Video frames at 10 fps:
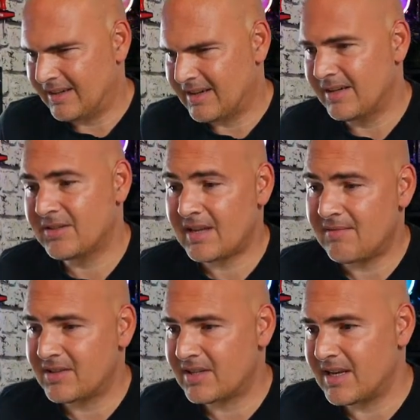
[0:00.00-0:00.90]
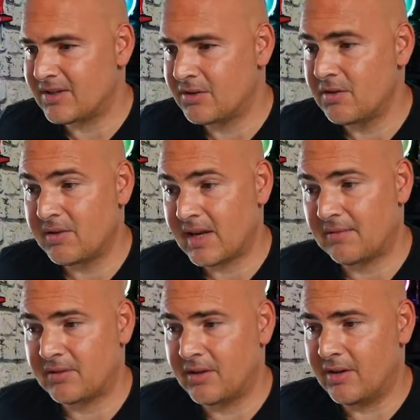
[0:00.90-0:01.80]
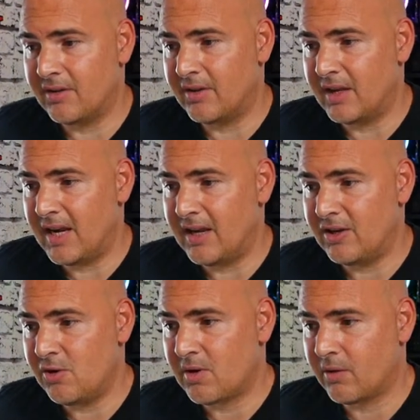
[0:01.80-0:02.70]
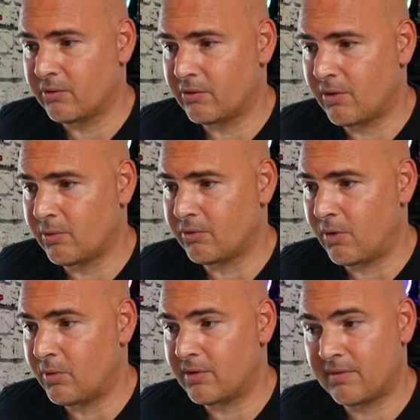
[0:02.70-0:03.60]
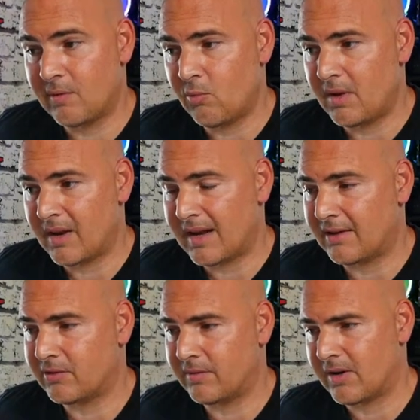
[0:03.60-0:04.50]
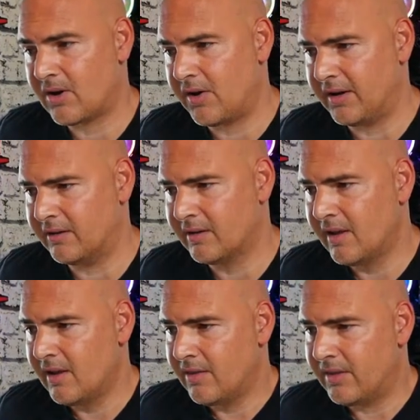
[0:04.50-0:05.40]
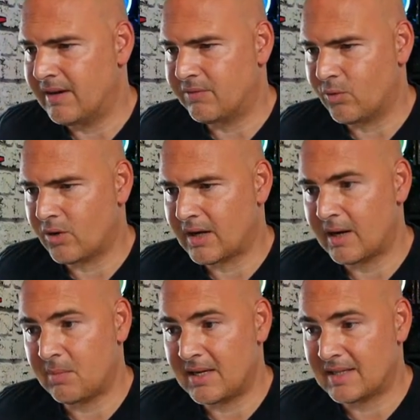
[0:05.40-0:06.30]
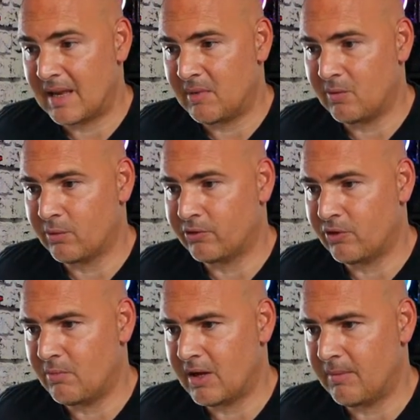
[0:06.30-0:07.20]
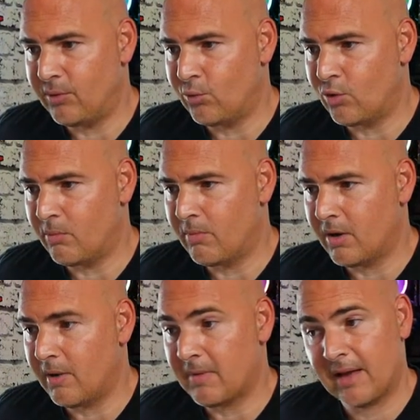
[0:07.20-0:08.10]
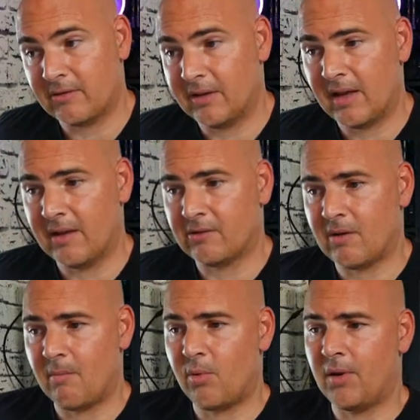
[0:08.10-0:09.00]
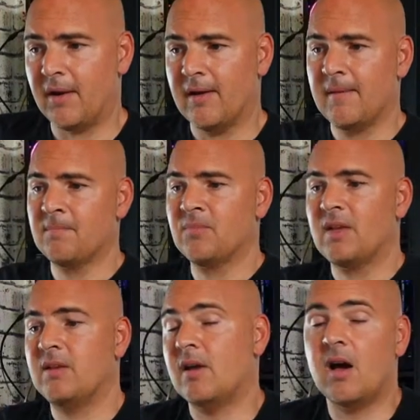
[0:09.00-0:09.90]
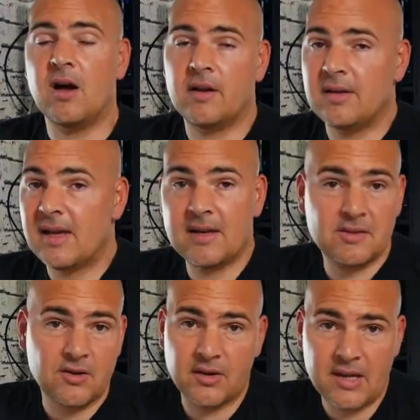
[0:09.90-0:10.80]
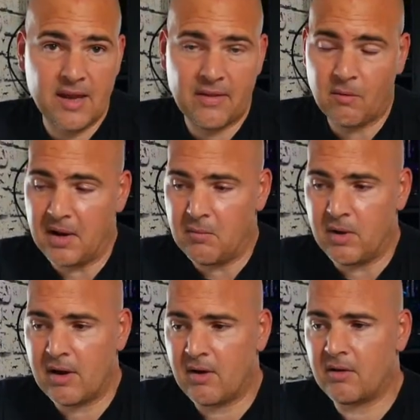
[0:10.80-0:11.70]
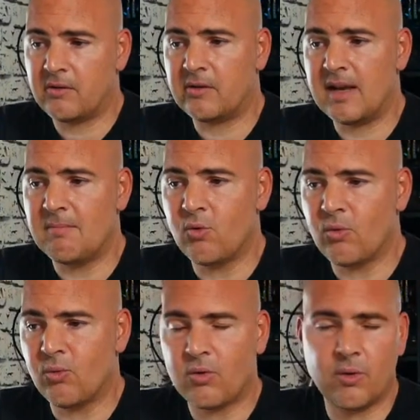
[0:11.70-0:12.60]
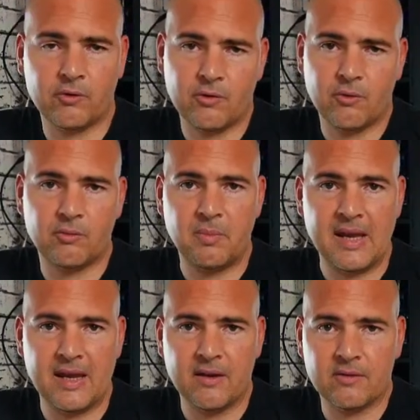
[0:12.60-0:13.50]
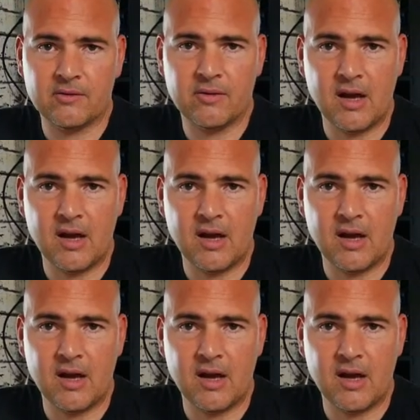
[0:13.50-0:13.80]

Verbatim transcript: Clinton Davis says, I do think after the new consoles, I wonder if they will be the last of their kind. Therefore, cloud-based gaming will soon become the norm, I'm guessing, at some point. Yeah, it is kind of getting that way. We are seeing more and more consoles being